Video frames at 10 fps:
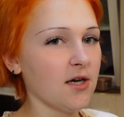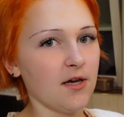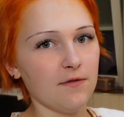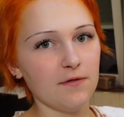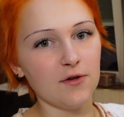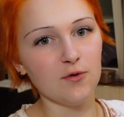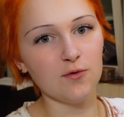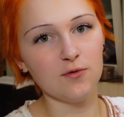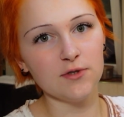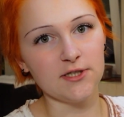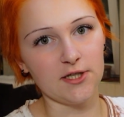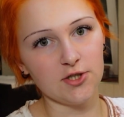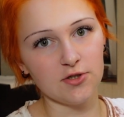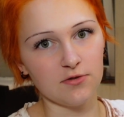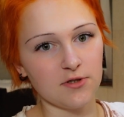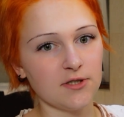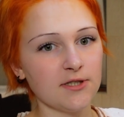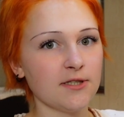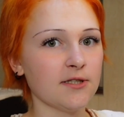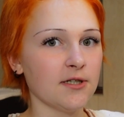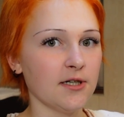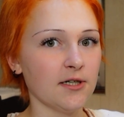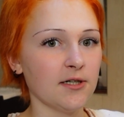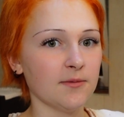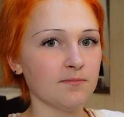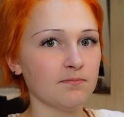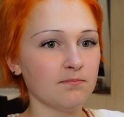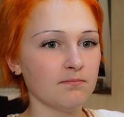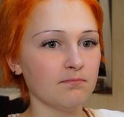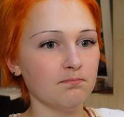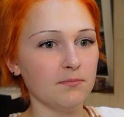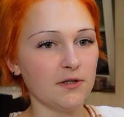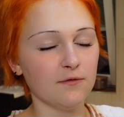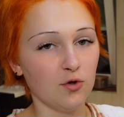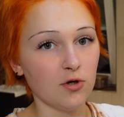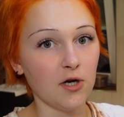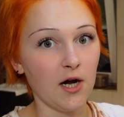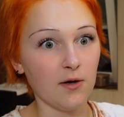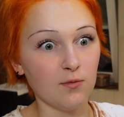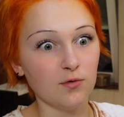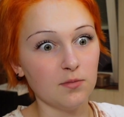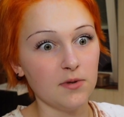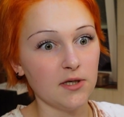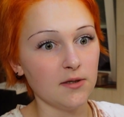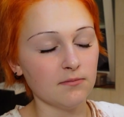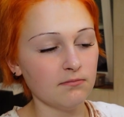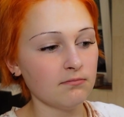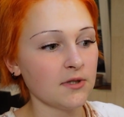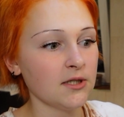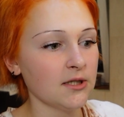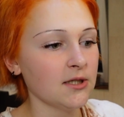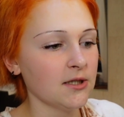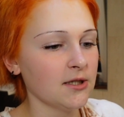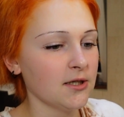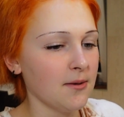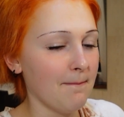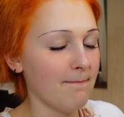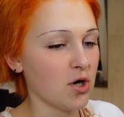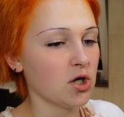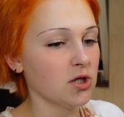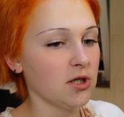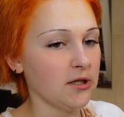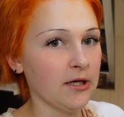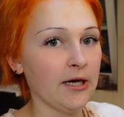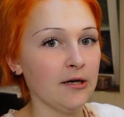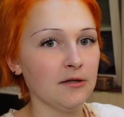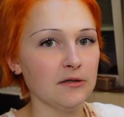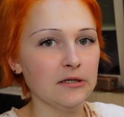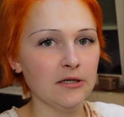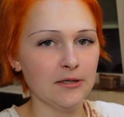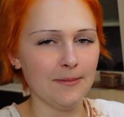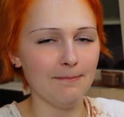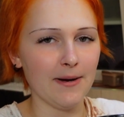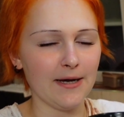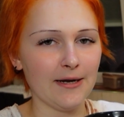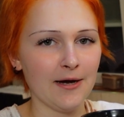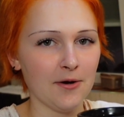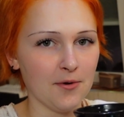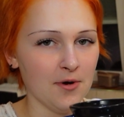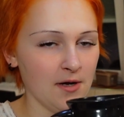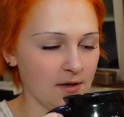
A few centuries before, I would be burned in hell by now.